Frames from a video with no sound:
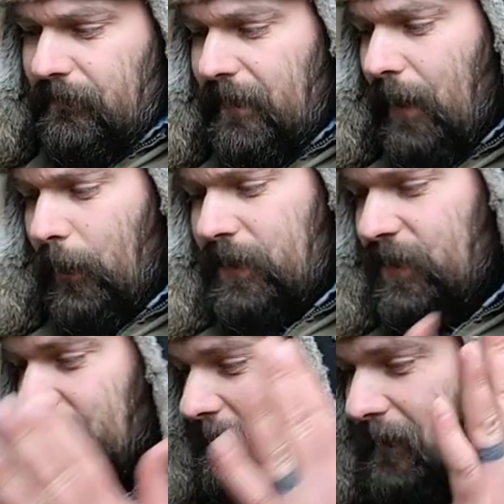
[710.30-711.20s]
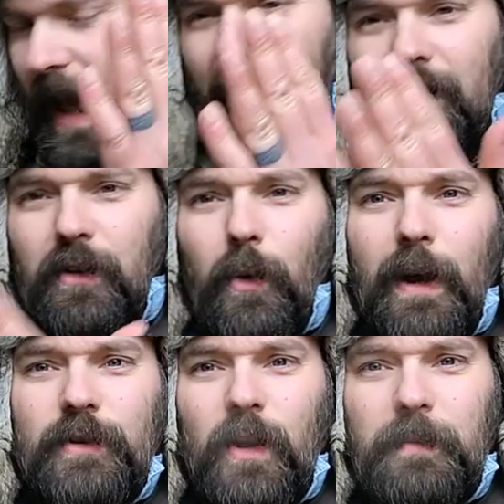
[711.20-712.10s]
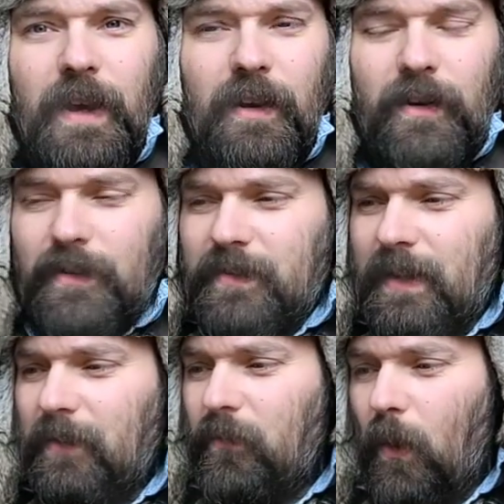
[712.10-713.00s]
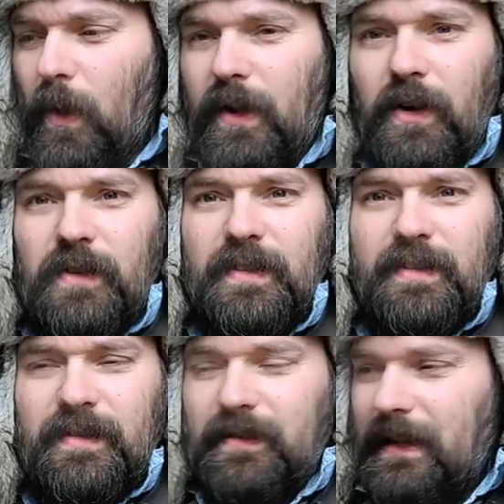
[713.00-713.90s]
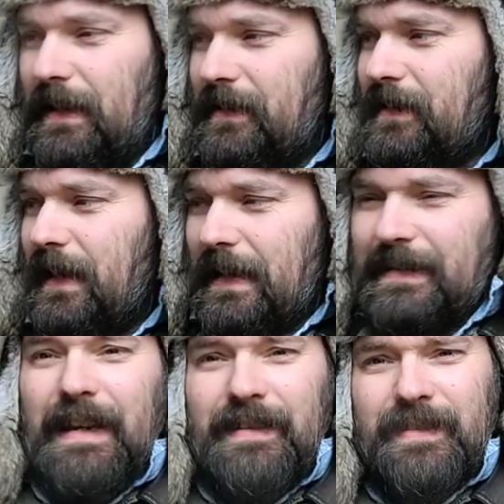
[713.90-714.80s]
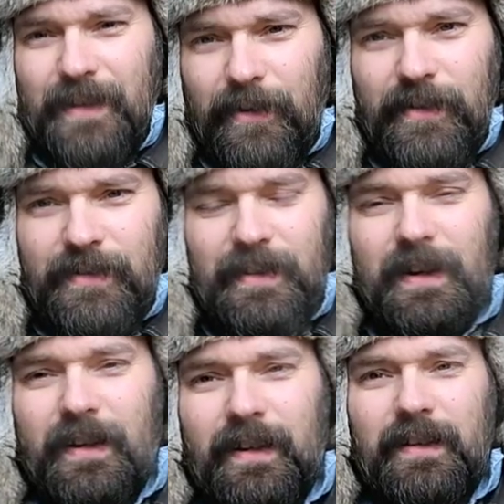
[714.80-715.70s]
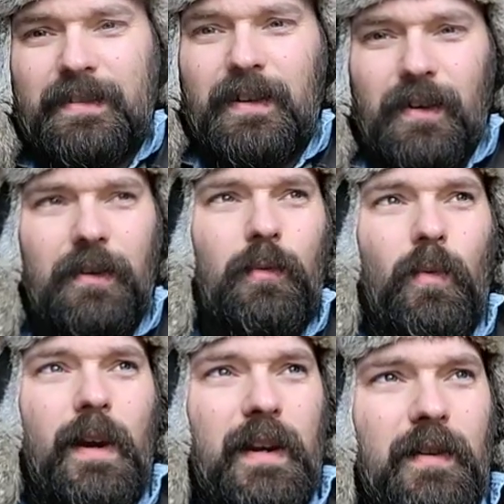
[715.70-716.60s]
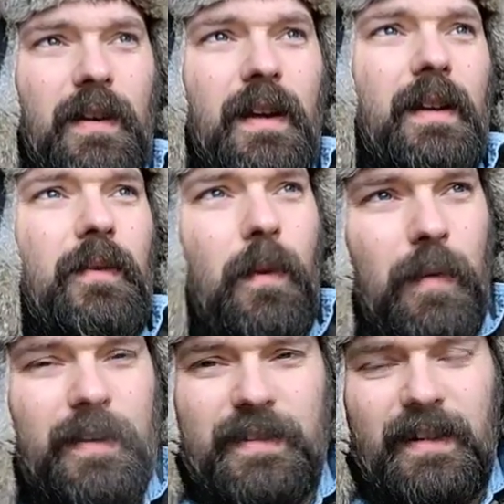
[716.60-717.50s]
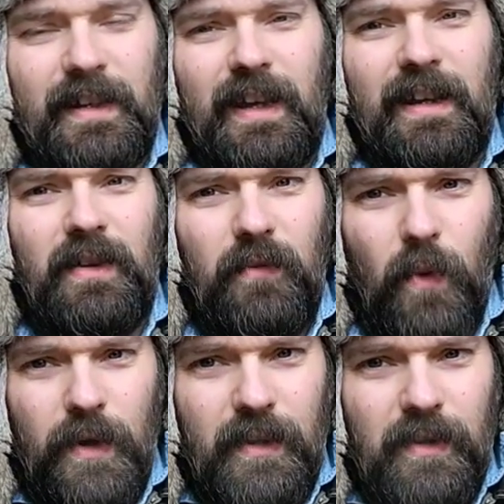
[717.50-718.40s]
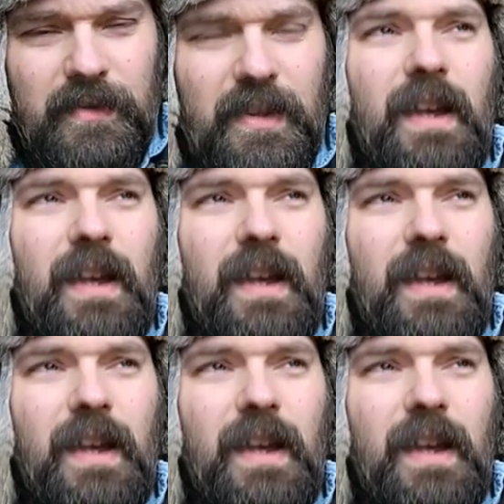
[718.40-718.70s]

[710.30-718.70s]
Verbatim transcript: Which I don't know why Trump cares. In four years, is is is he seriously going to consider running for president again in four years?